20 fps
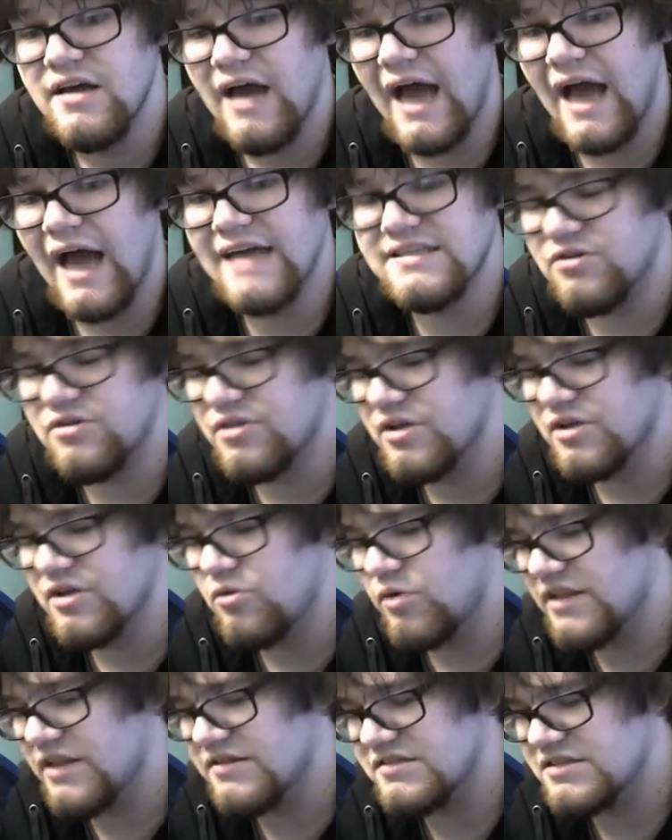I still think
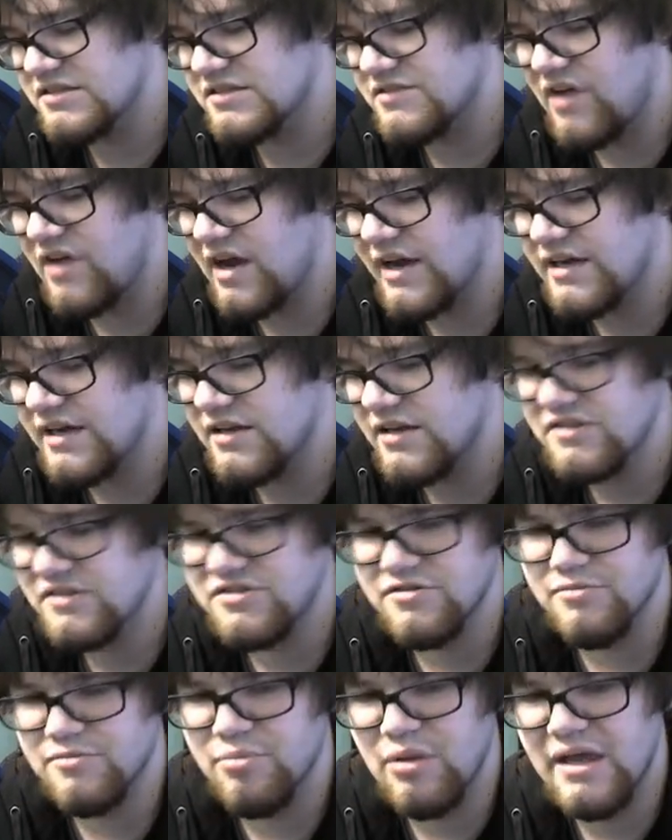1 of this is fine,
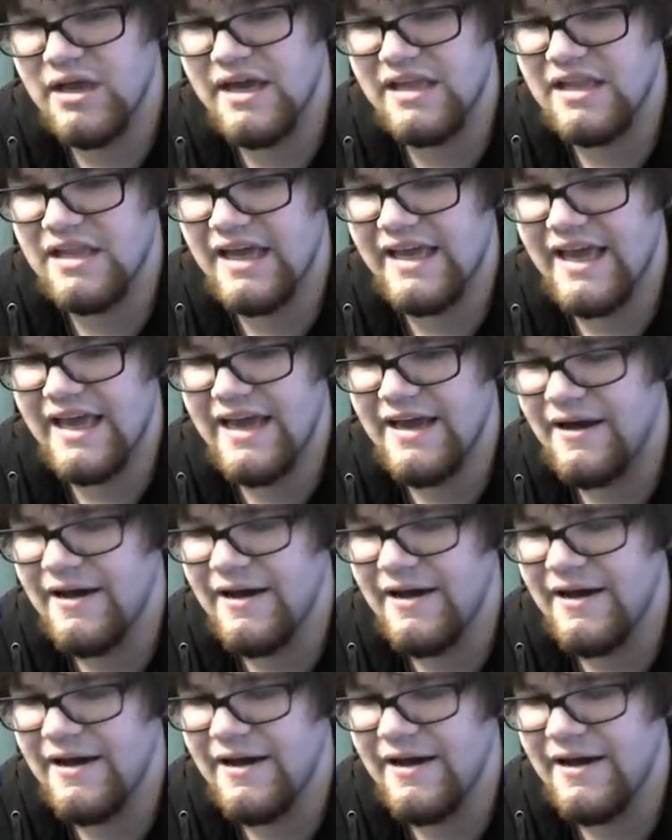unless you're playing like a